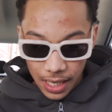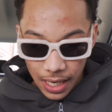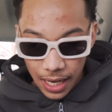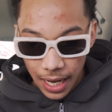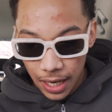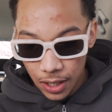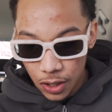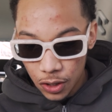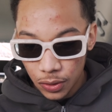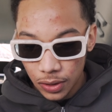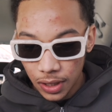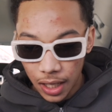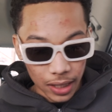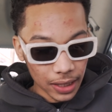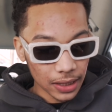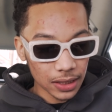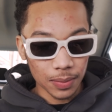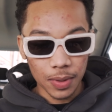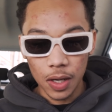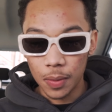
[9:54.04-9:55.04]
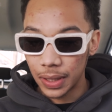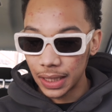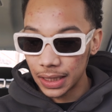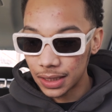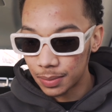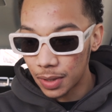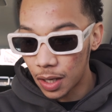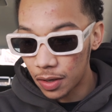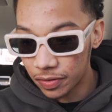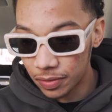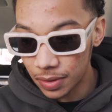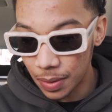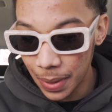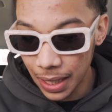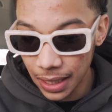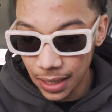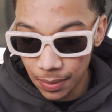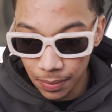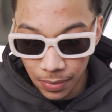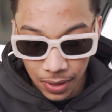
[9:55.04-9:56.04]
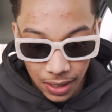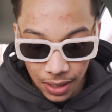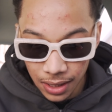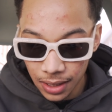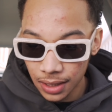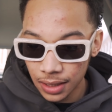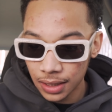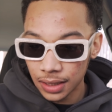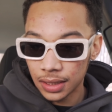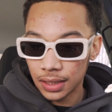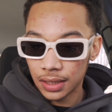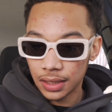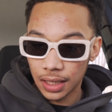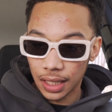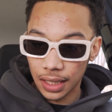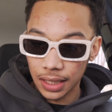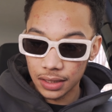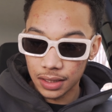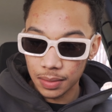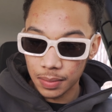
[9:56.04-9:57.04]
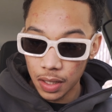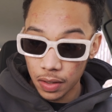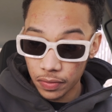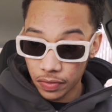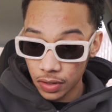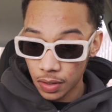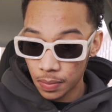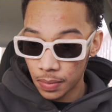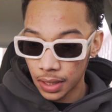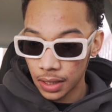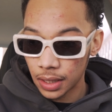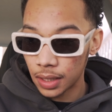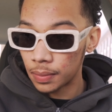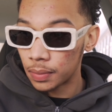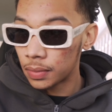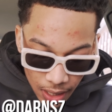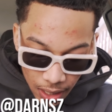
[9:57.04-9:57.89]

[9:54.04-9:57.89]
Alright, cool. Nah, I need some help. I need some help from the Mandem. I need some help from the man then.